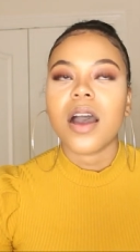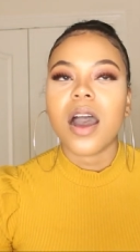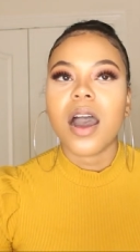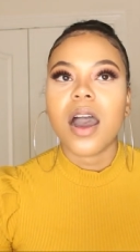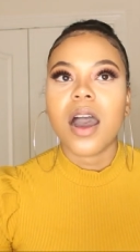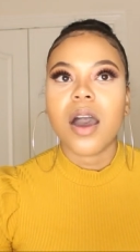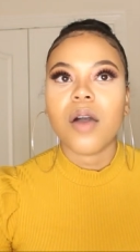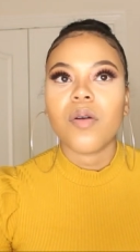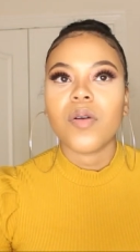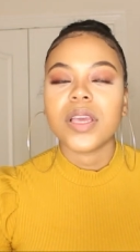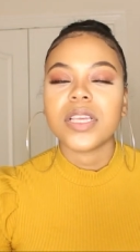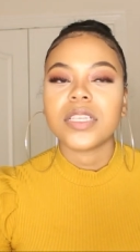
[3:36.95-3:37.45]

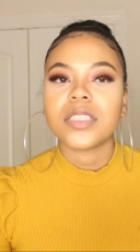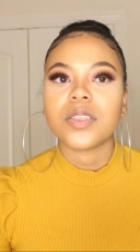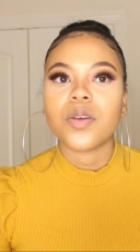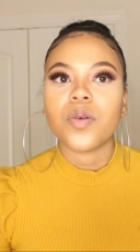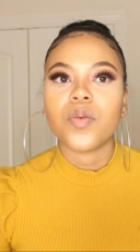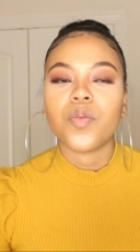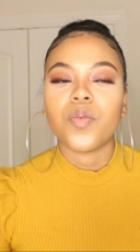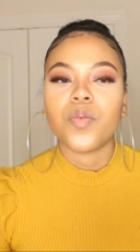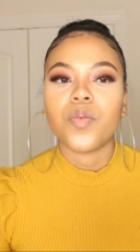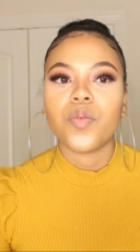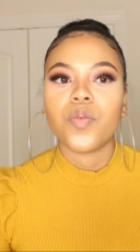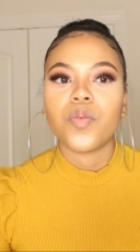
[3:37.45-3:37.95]
always
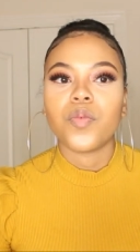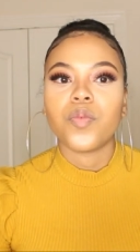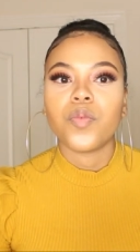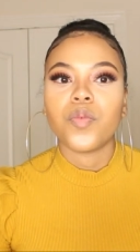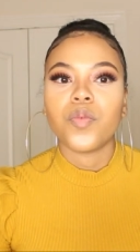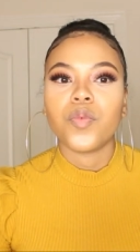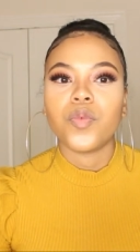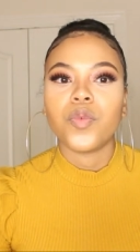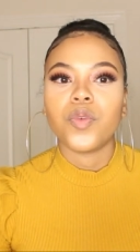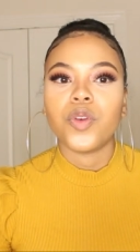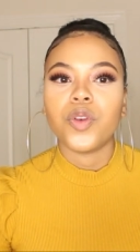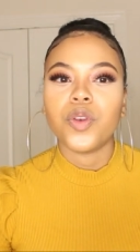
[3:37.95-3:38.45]

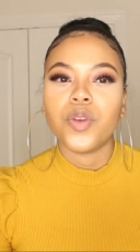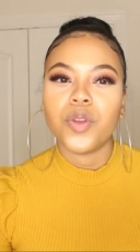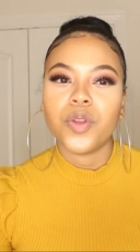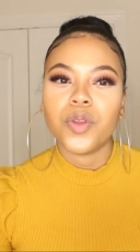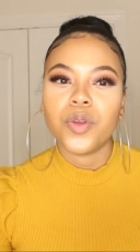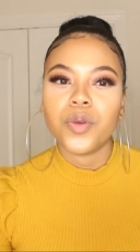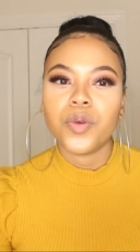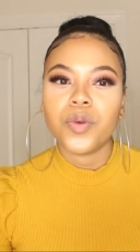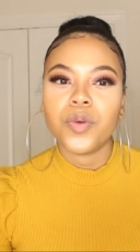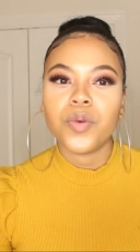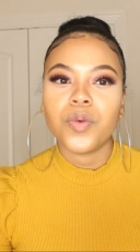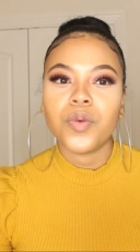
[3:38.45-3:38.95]

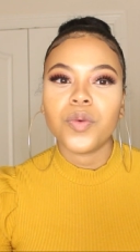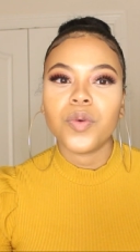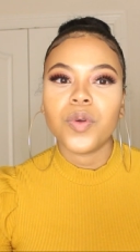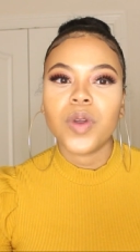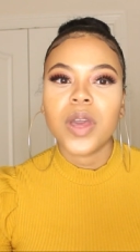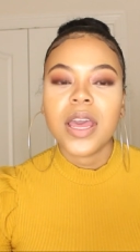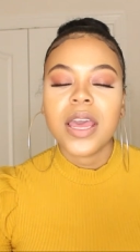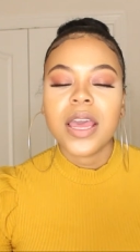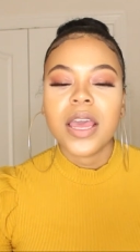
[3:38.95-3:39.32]
knew.